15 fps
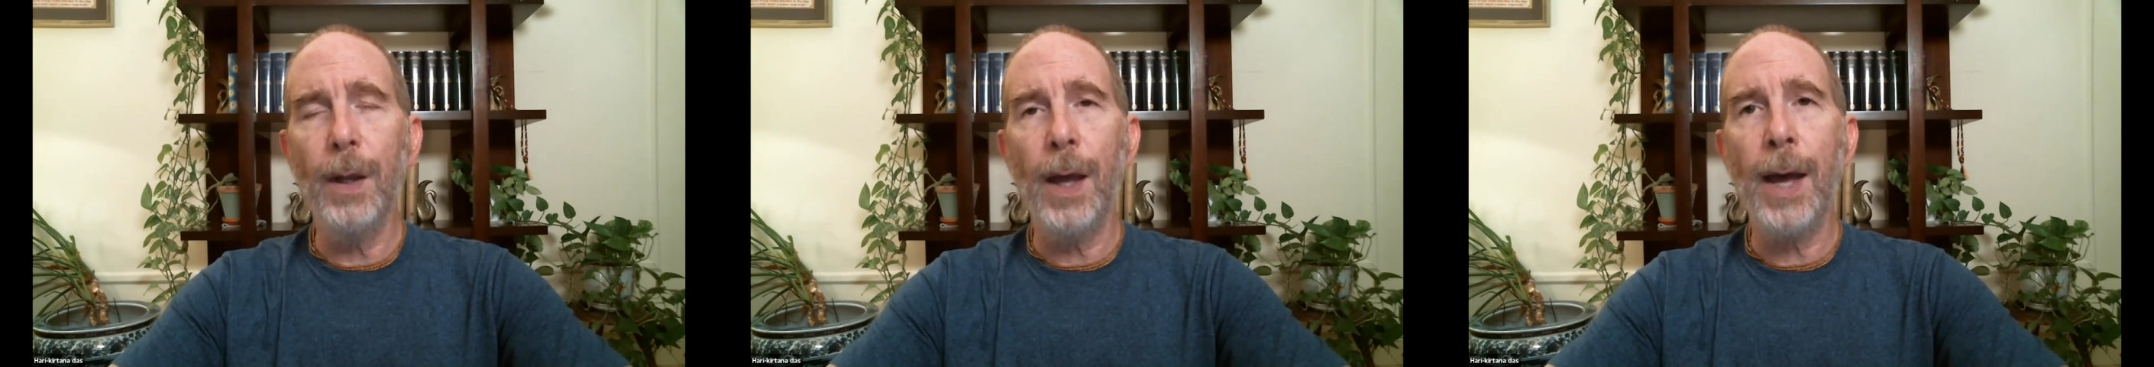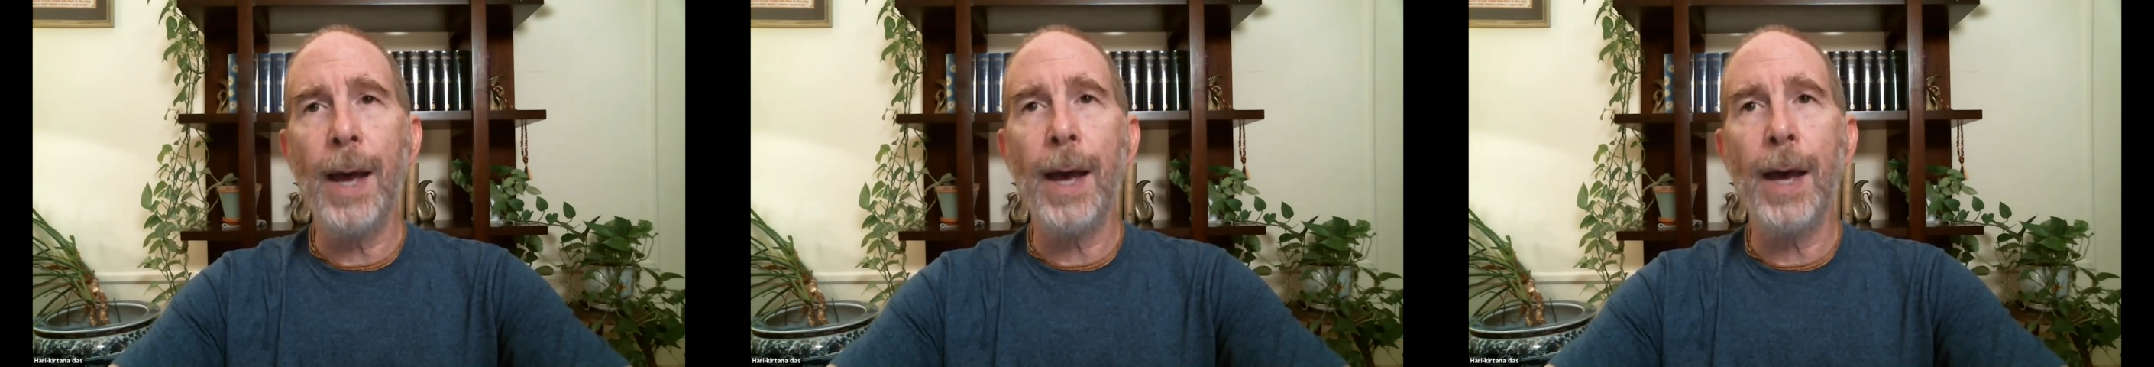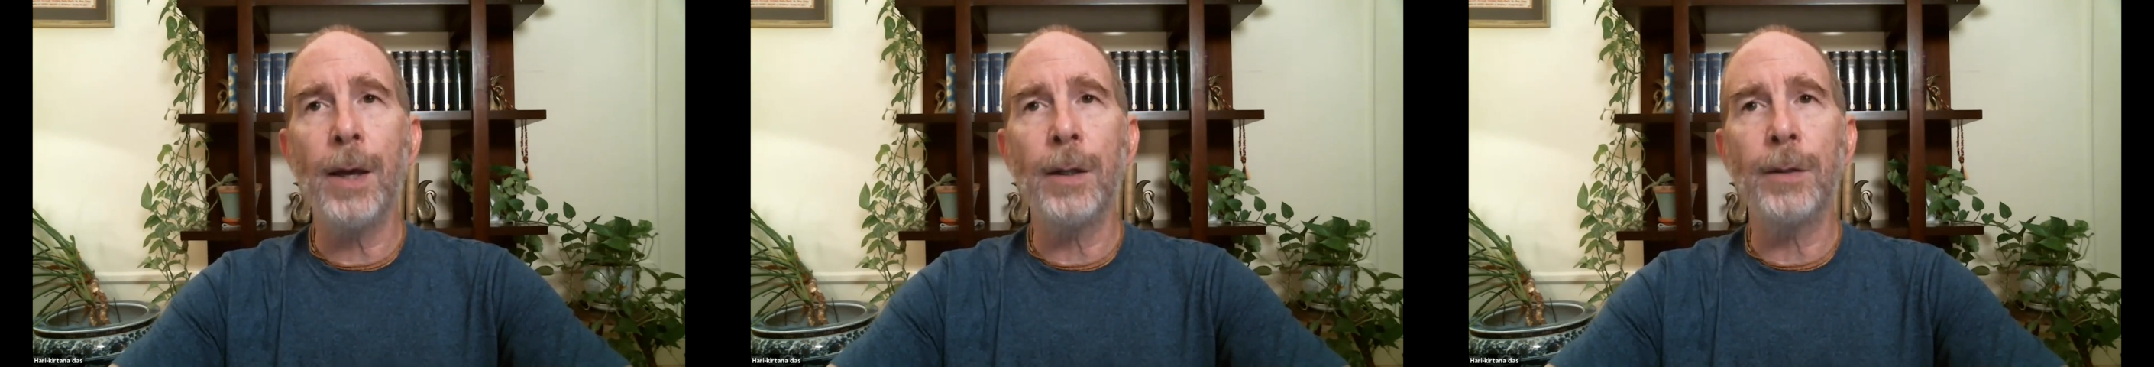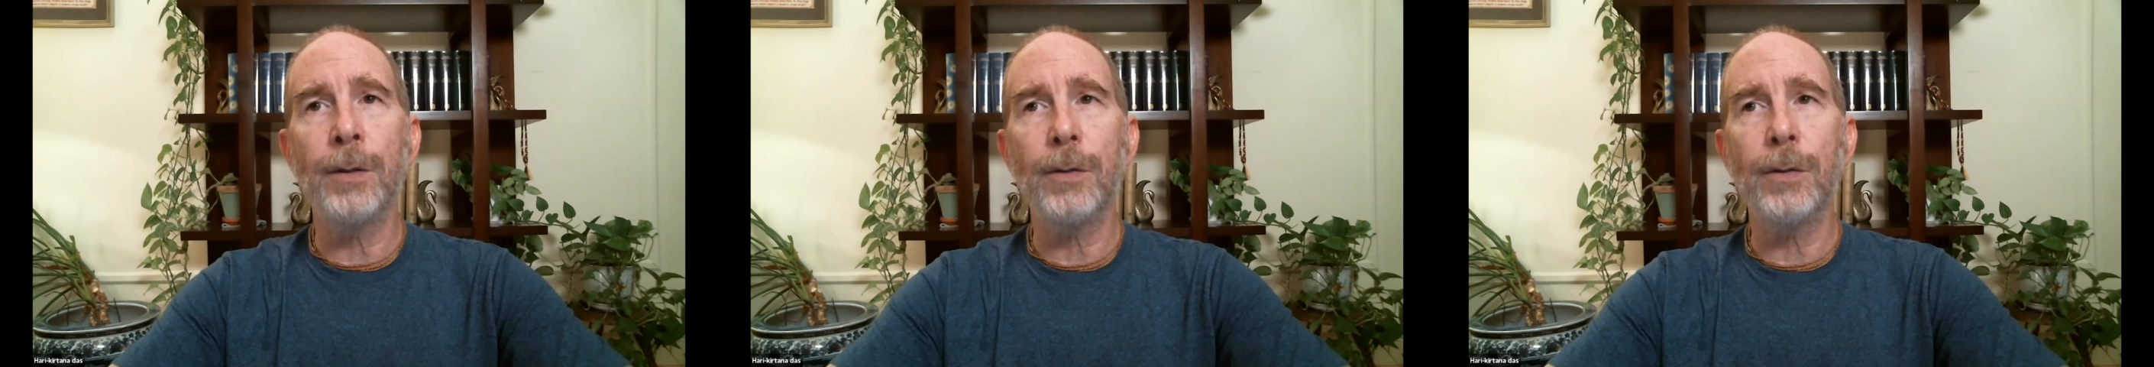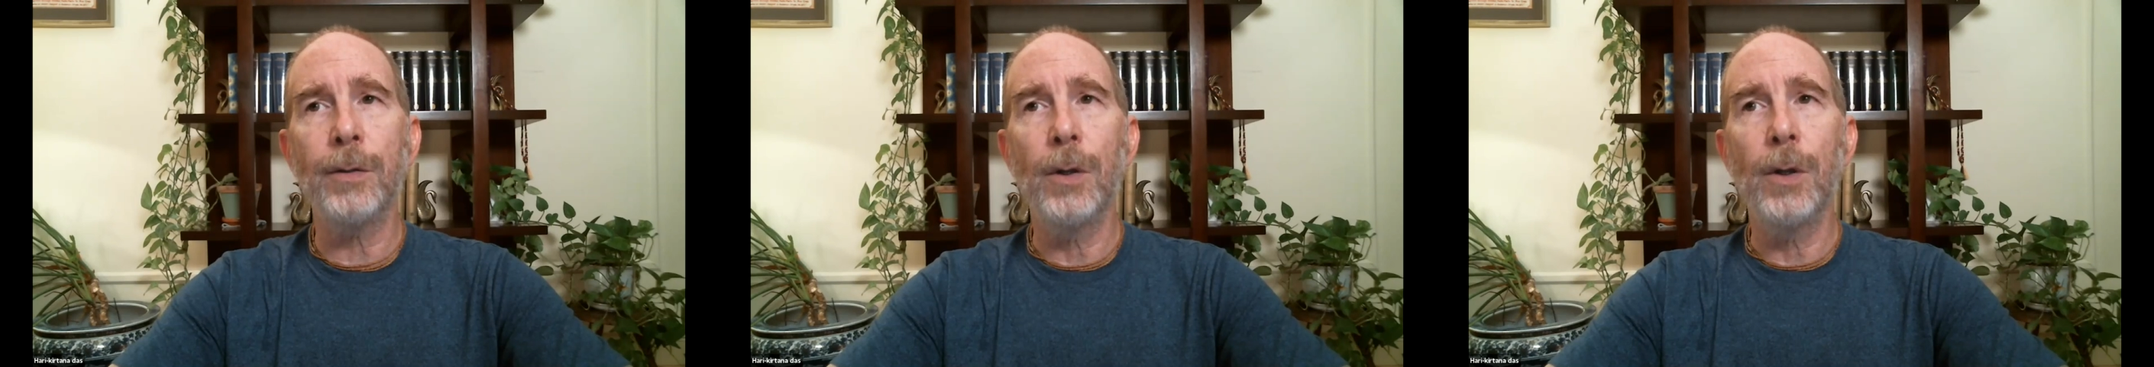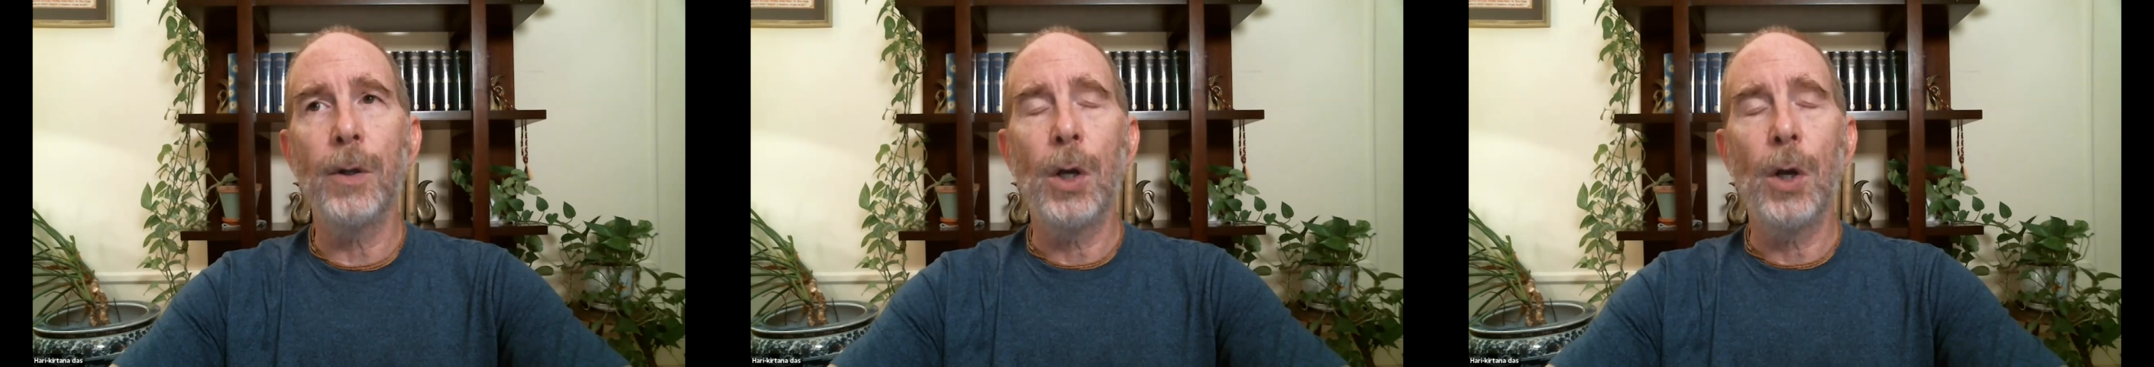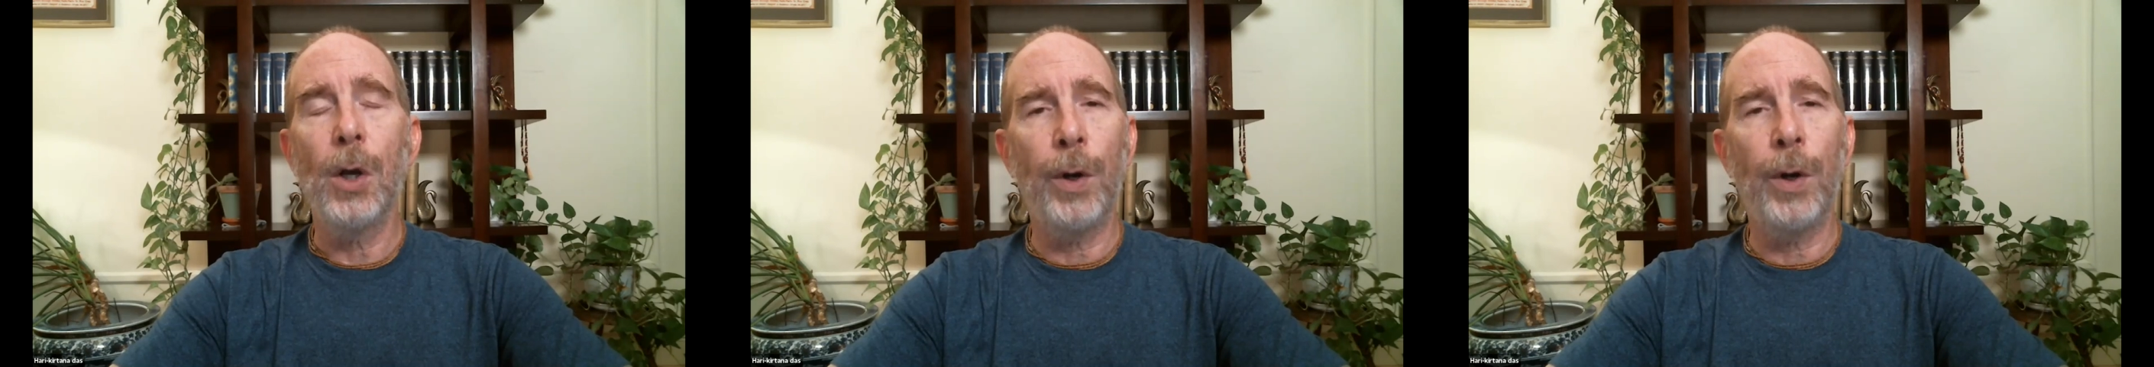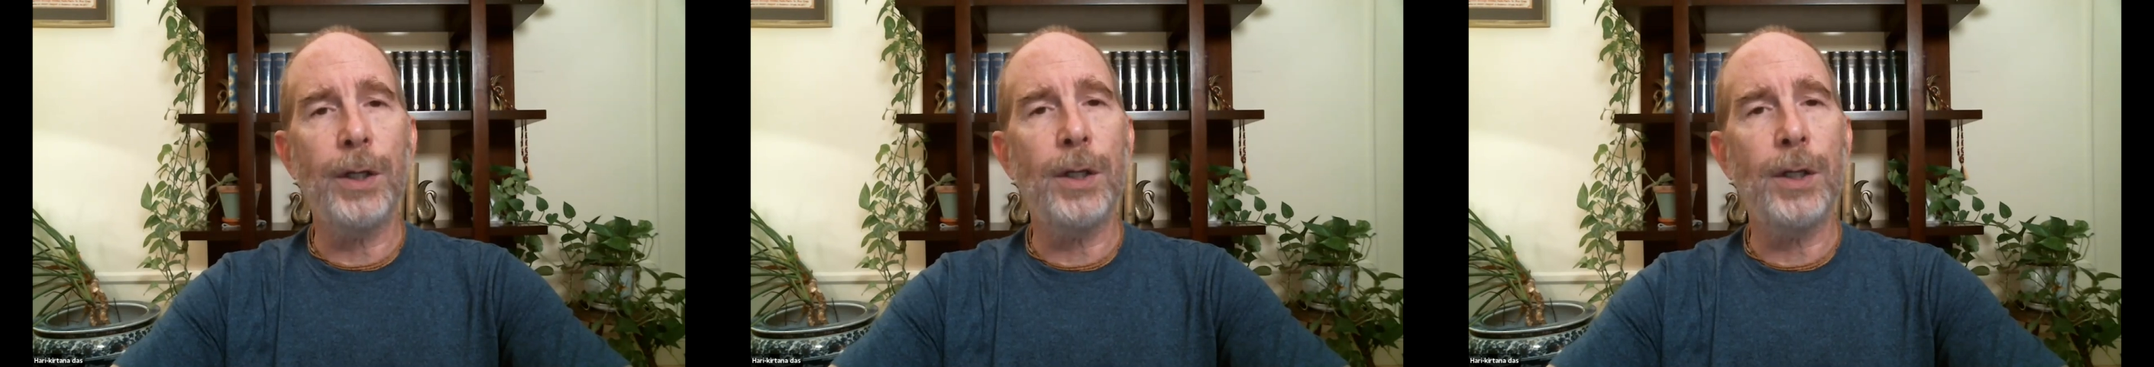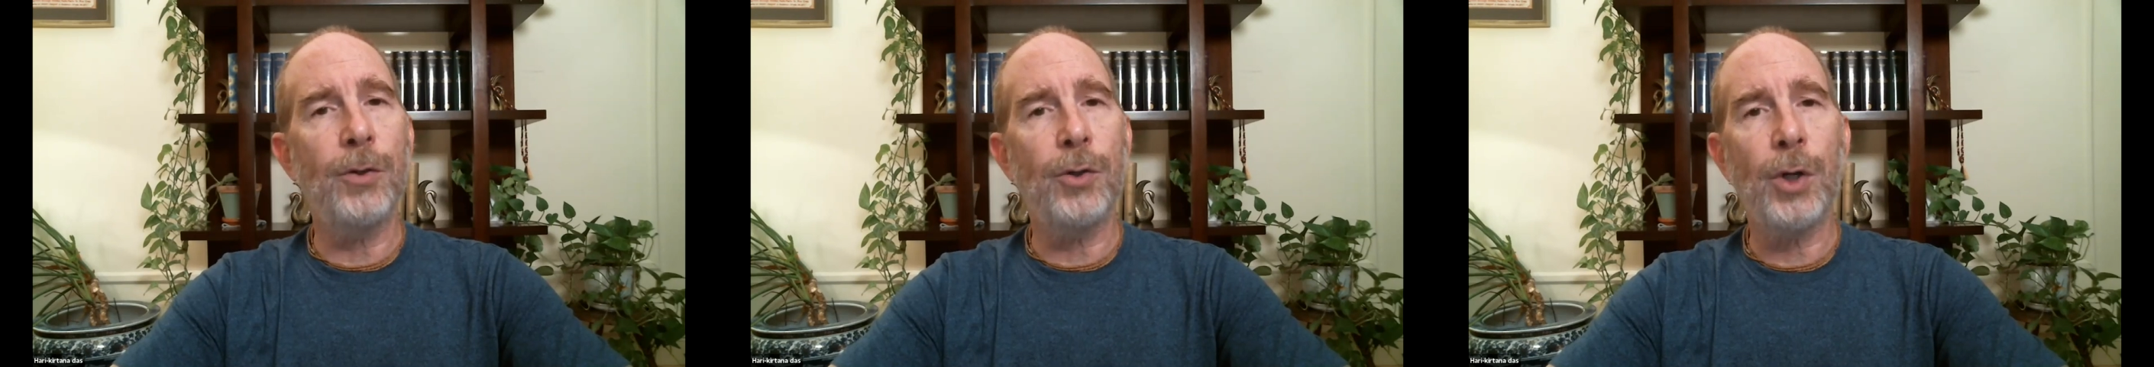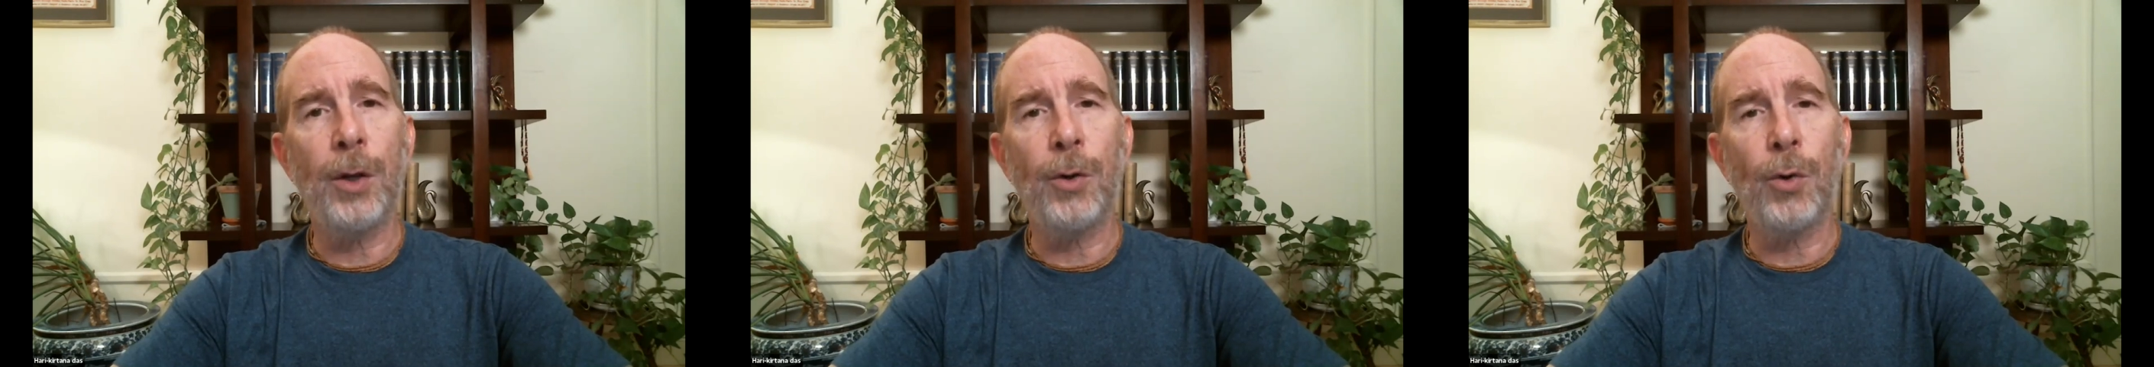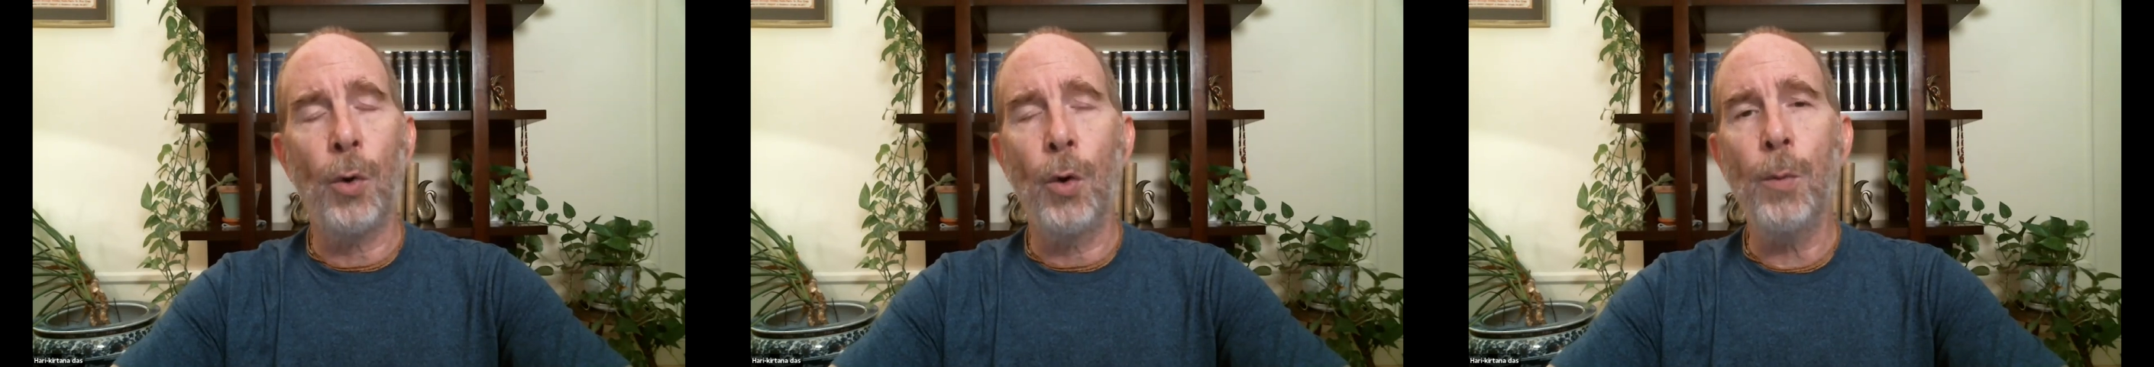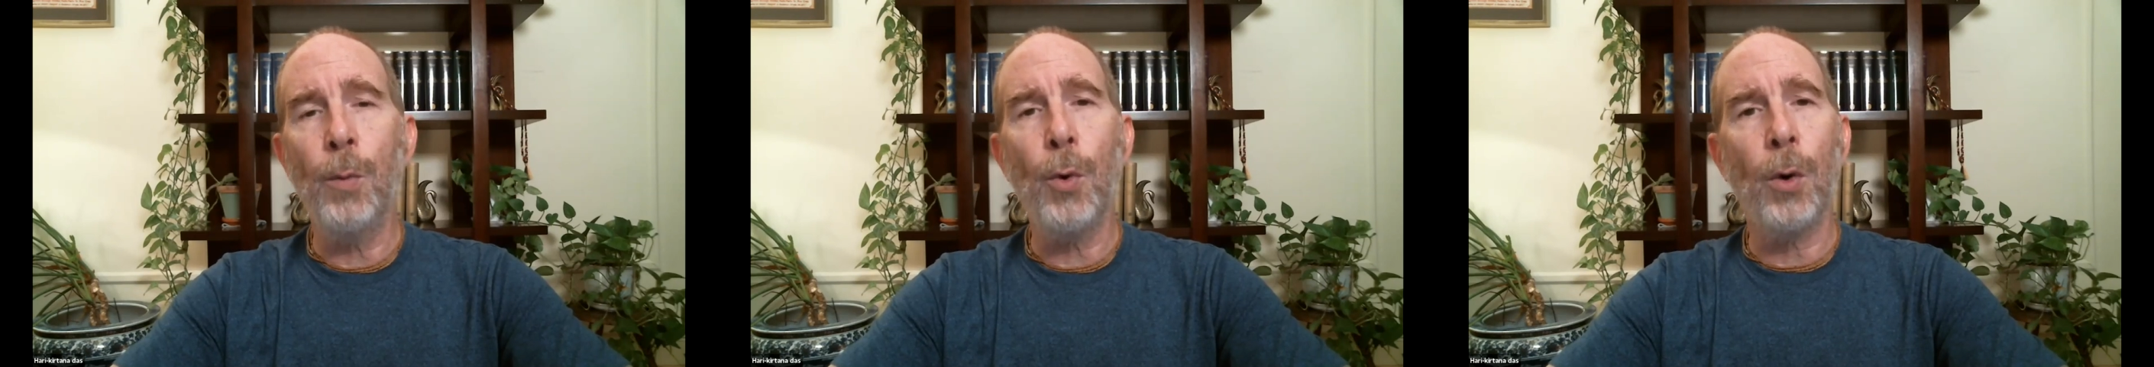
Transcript: And one can chant Om,